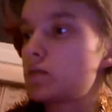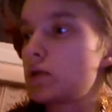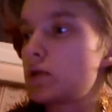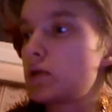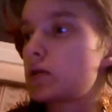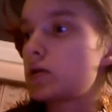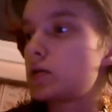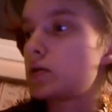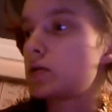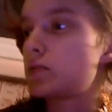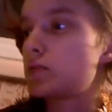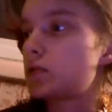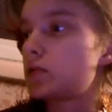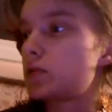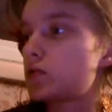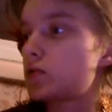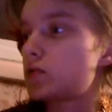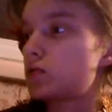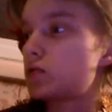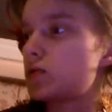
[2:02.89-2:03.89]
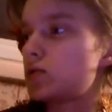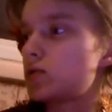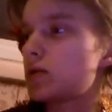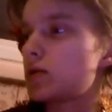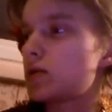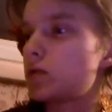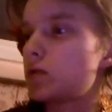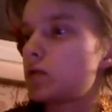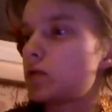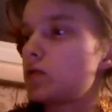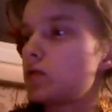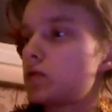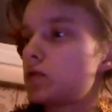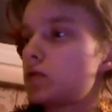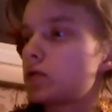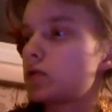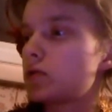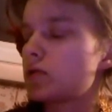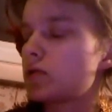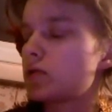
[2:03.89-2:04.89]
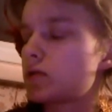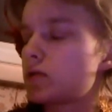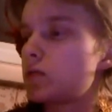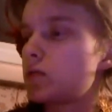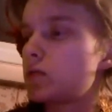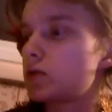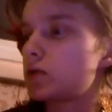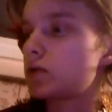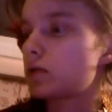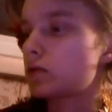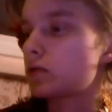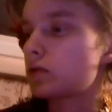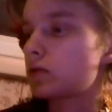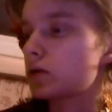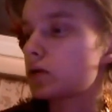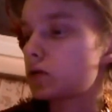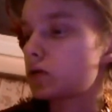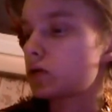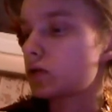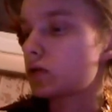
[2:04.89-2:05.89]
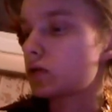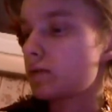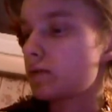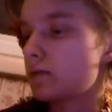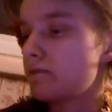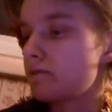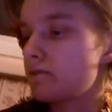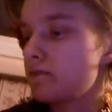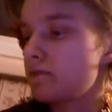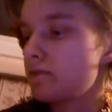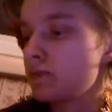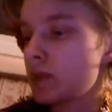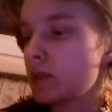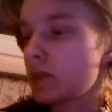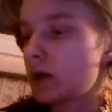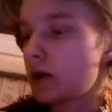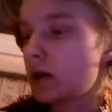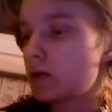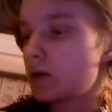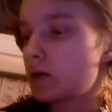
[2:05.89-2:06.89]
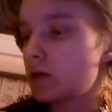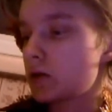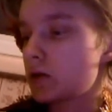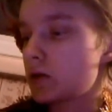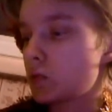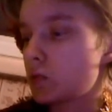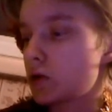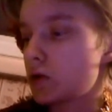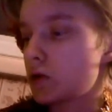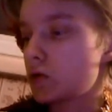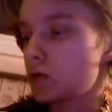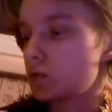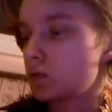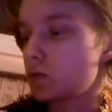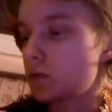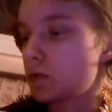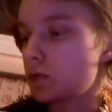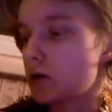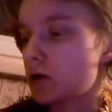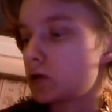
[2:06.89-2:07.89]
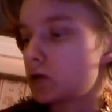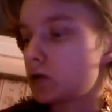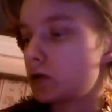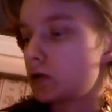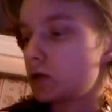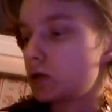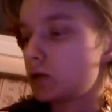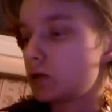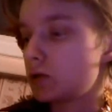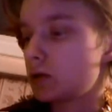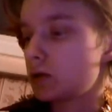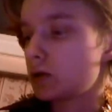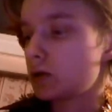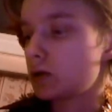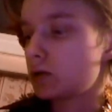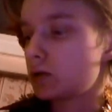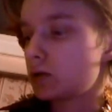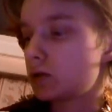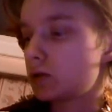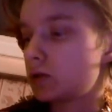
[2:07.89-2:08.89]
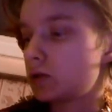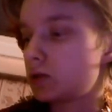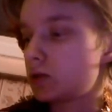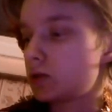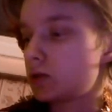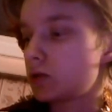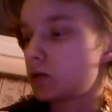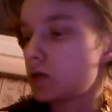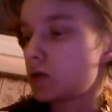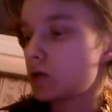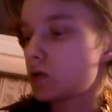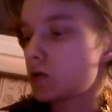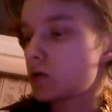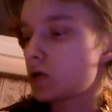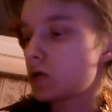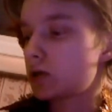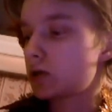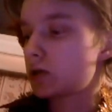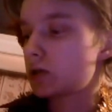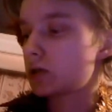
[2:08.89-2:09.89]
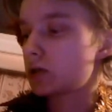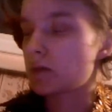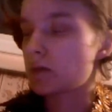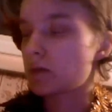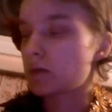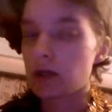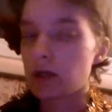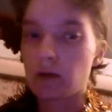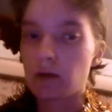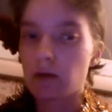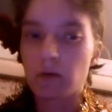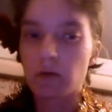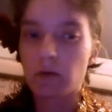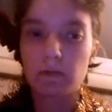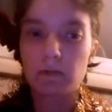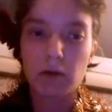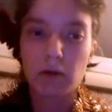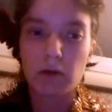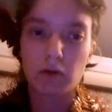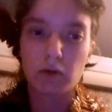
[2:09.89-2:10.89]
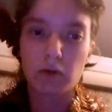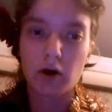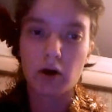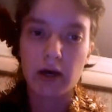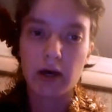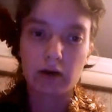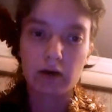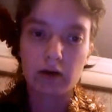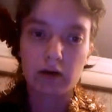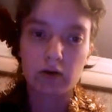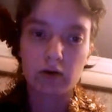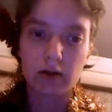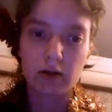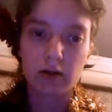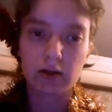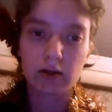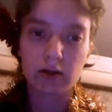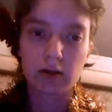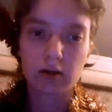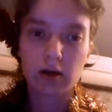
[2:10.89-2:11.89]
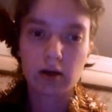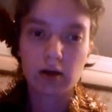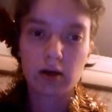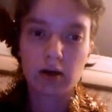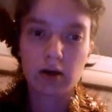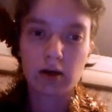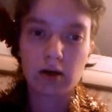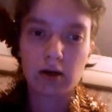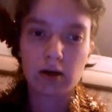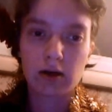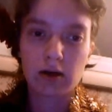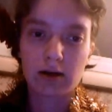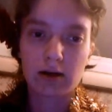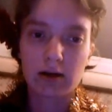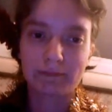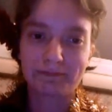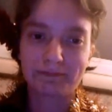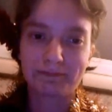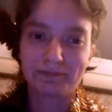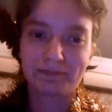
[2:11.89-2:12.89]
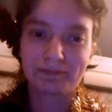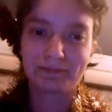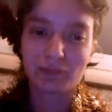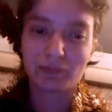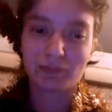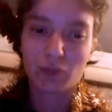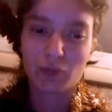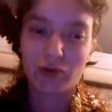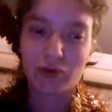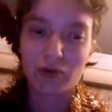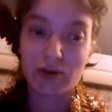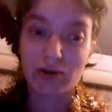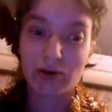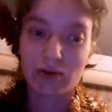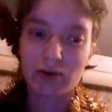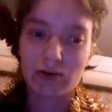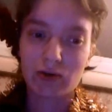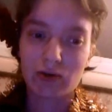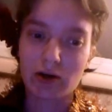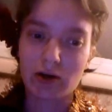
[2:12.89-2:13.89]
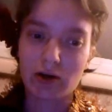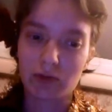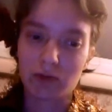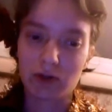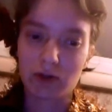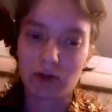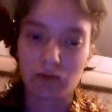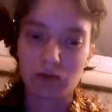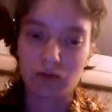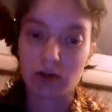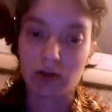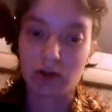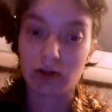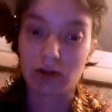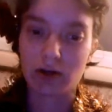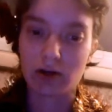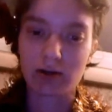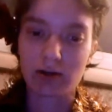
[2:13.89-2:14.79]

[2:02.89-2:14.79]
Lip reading: in any position to shape the future of the Minnesota Orchestra. I really await your responses. Sincerely yours. And then my name and my blog address. We'll see if he comes to visit us.